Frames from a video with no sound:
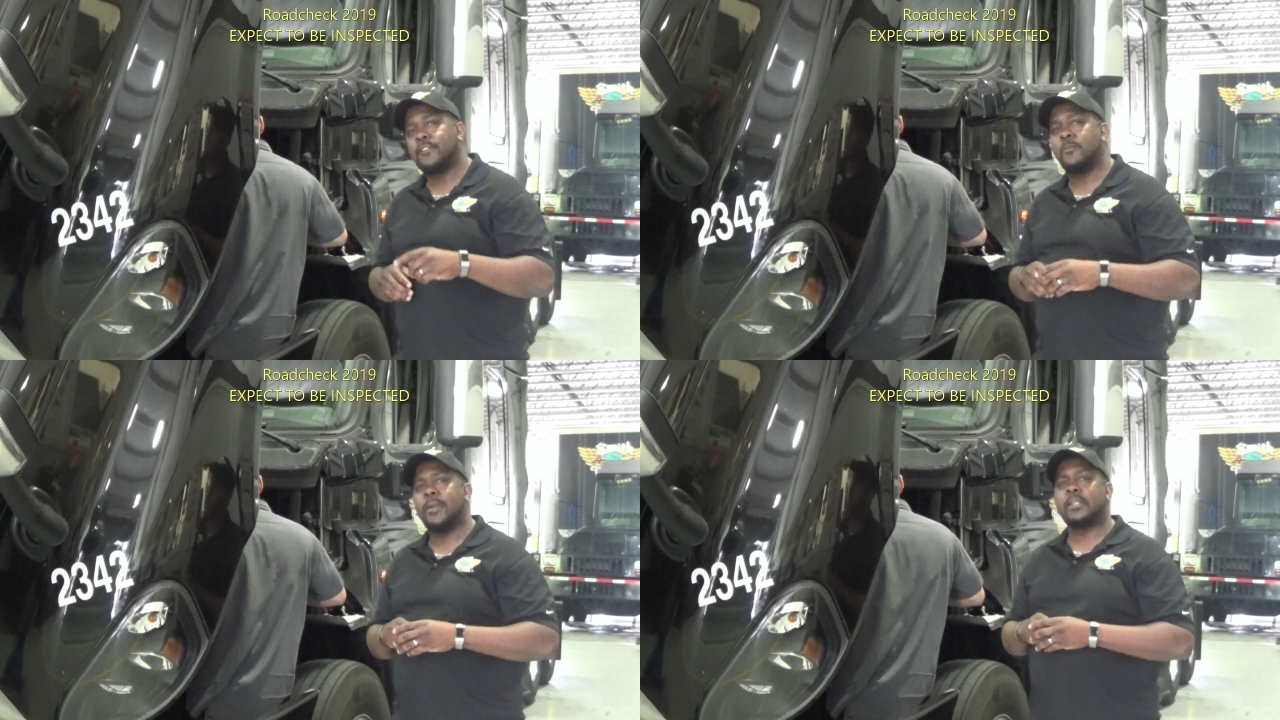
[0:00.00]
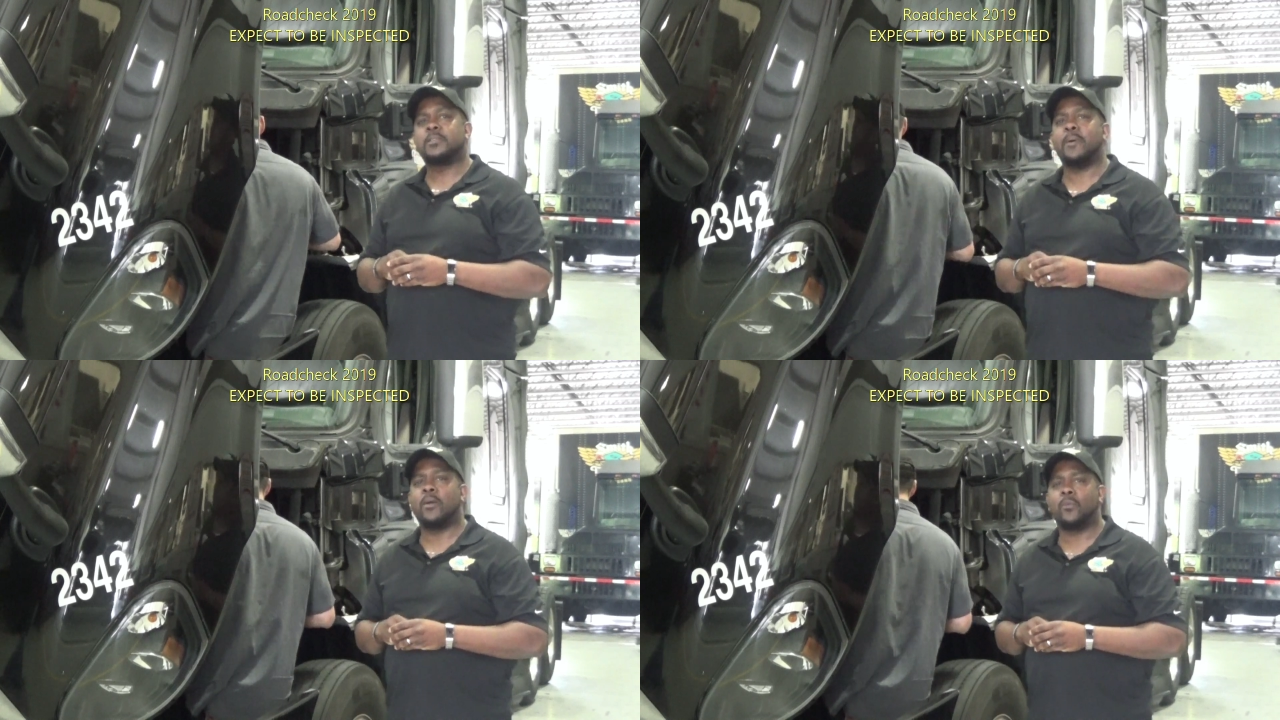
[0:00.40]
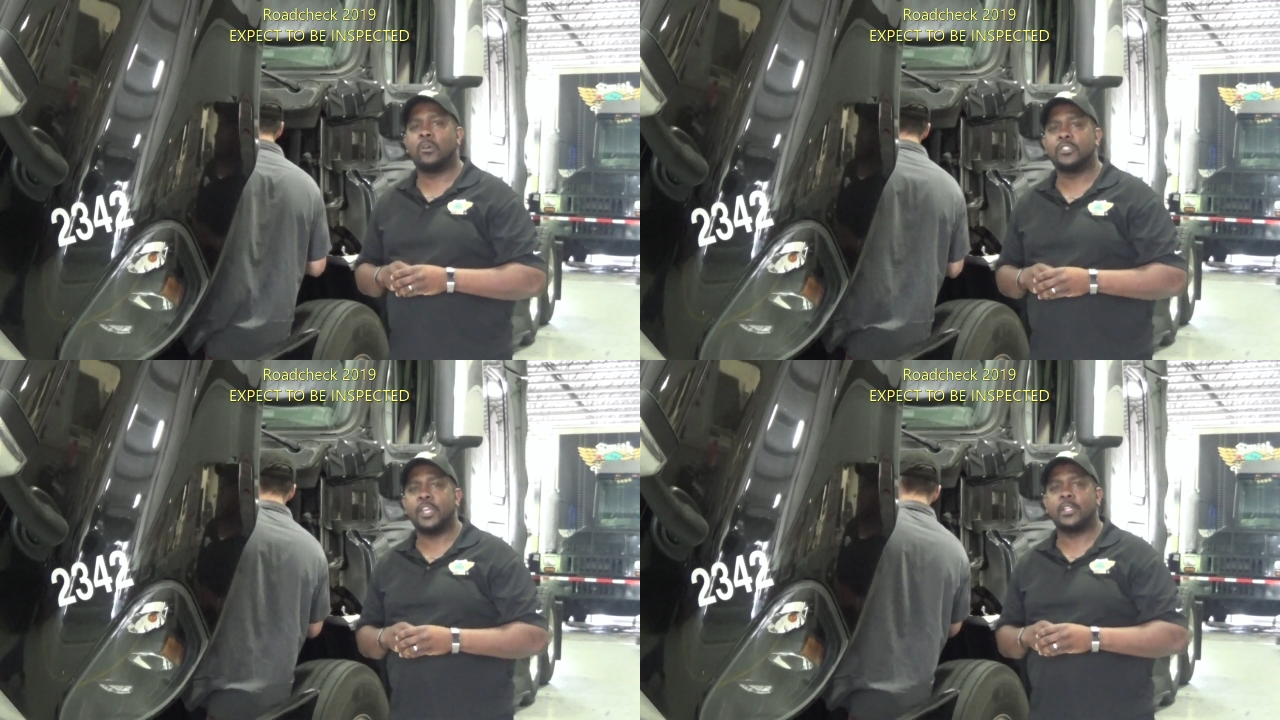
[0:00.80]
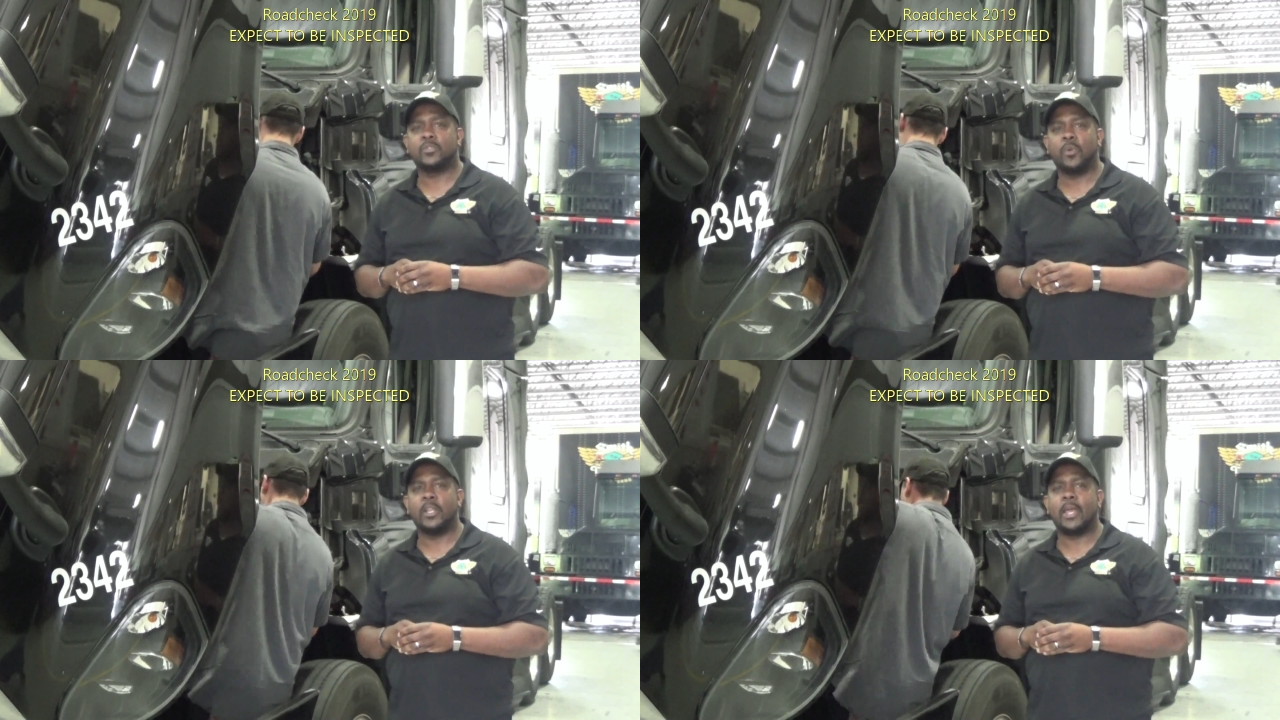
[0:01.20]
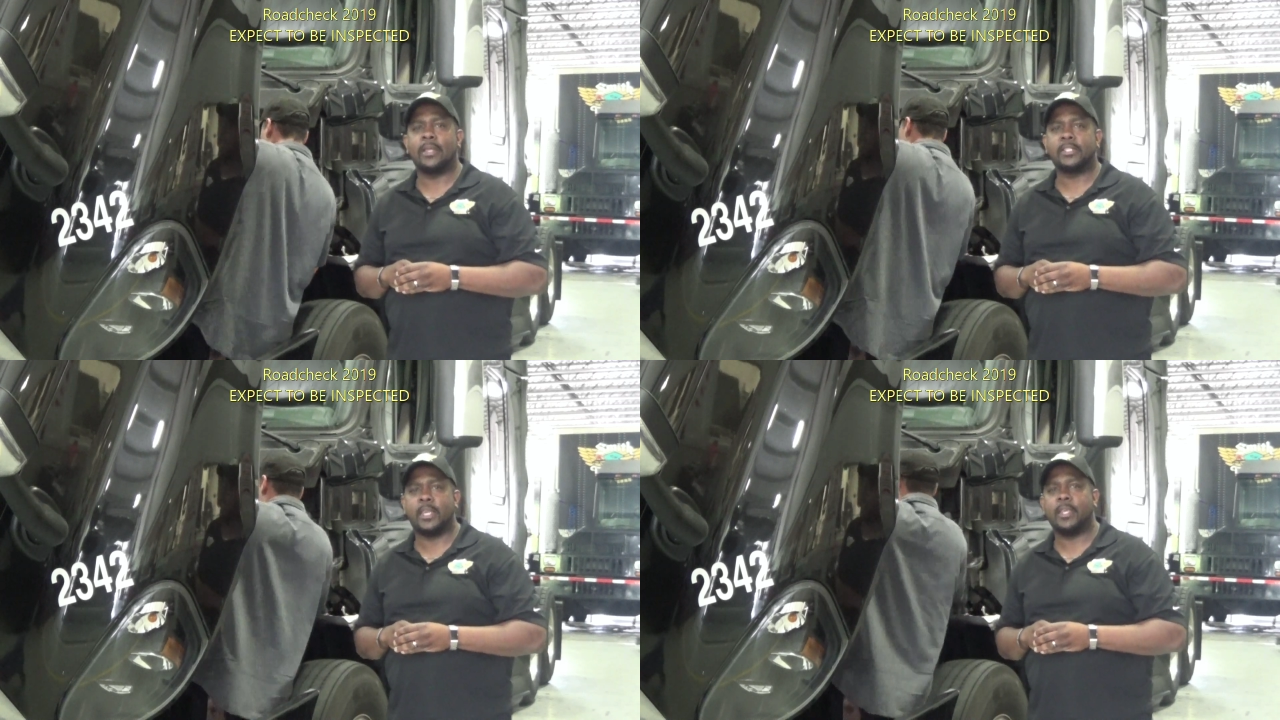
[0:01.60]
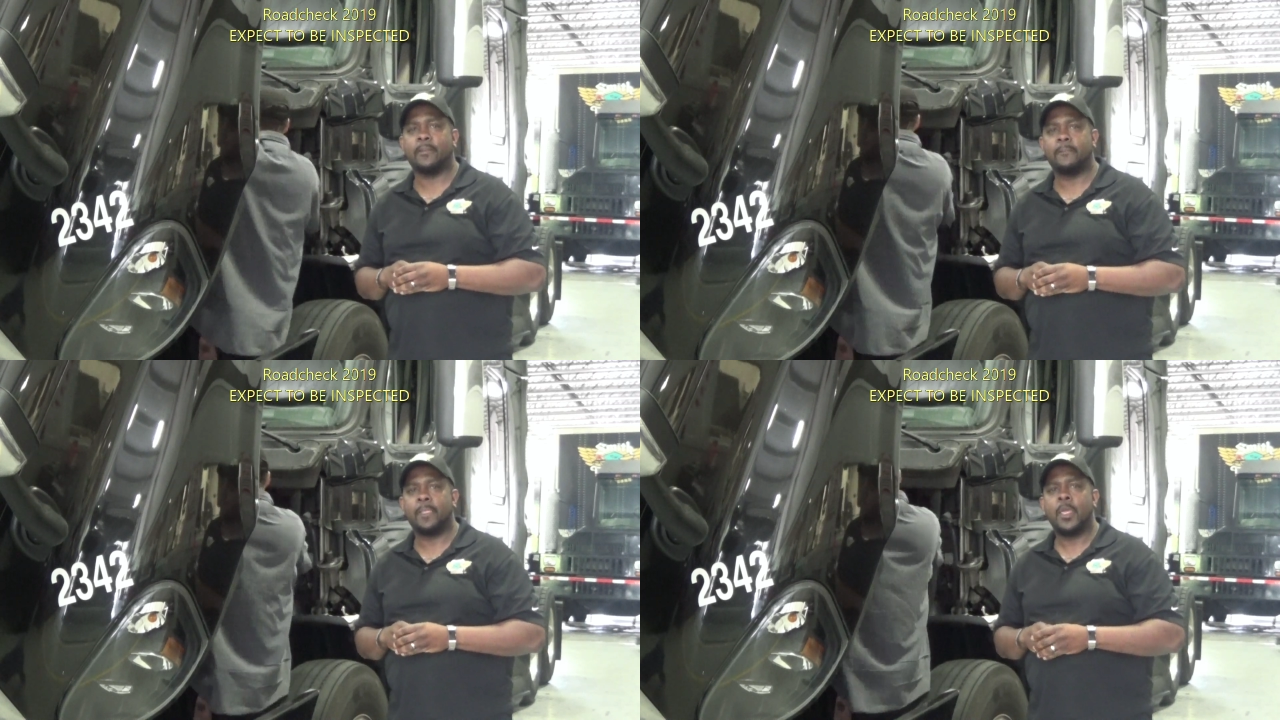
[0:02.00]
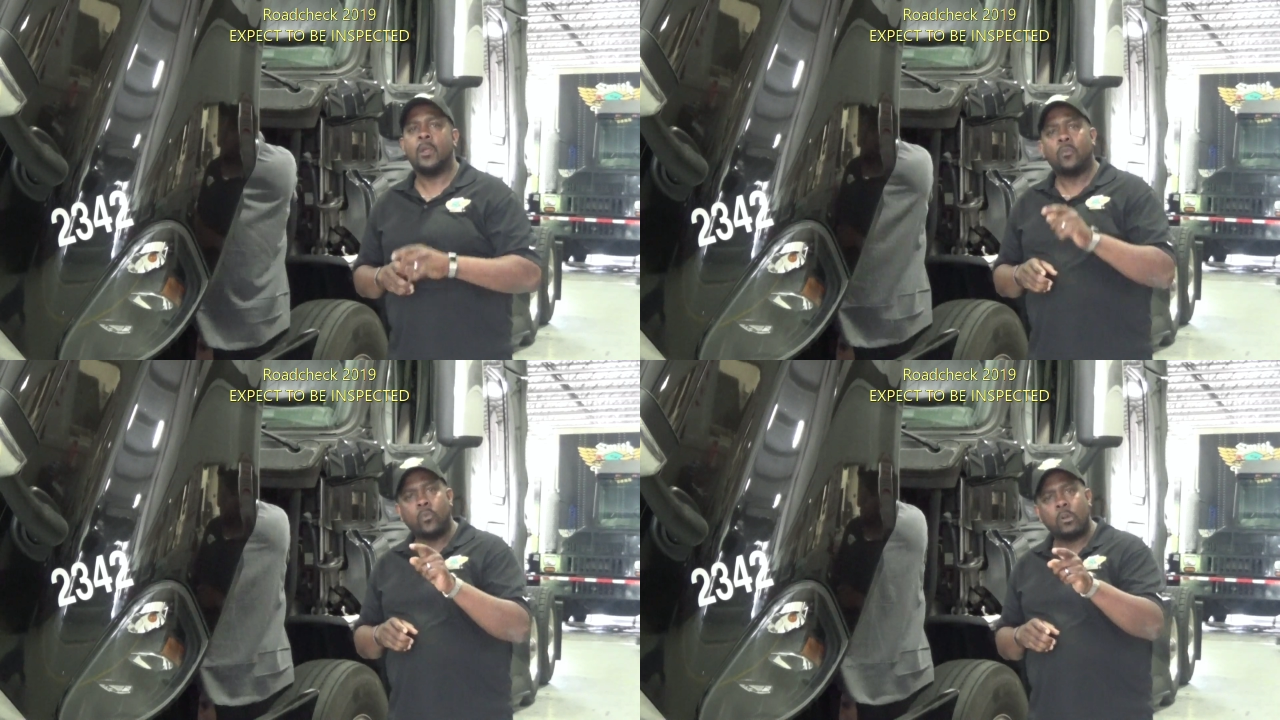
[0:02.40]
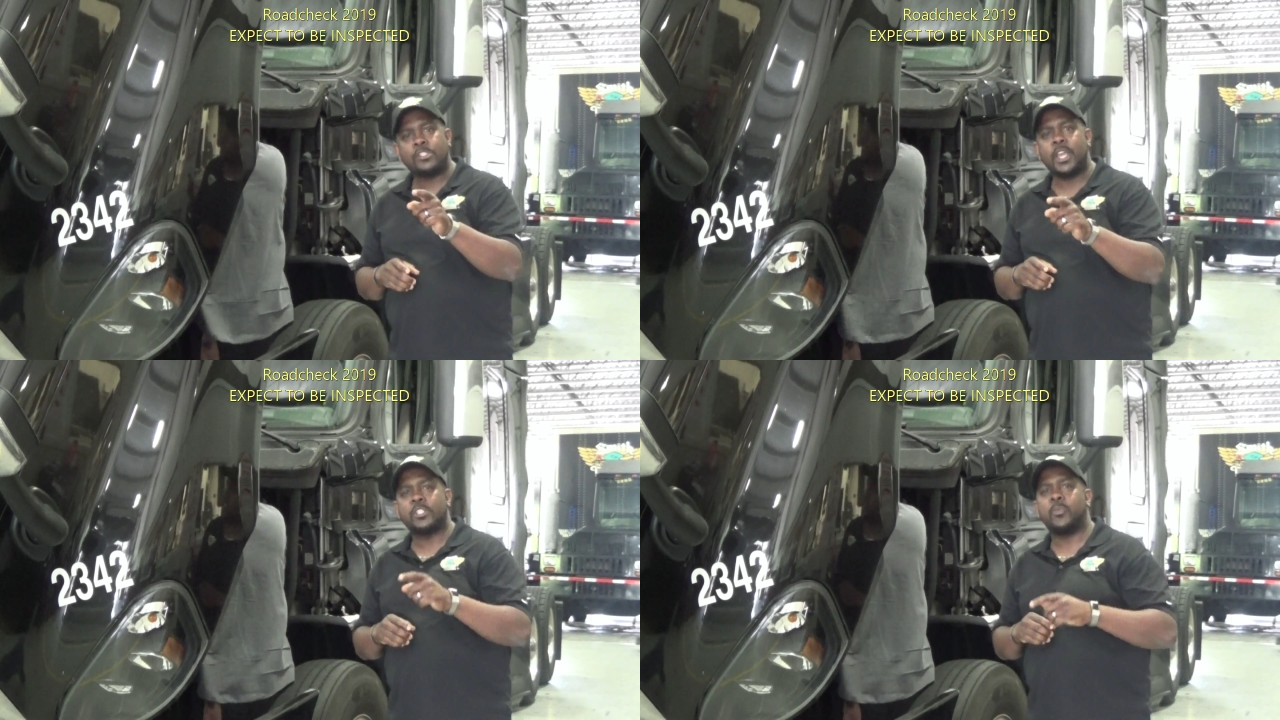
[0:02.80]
a few minutes about Road Check 2019. Road Check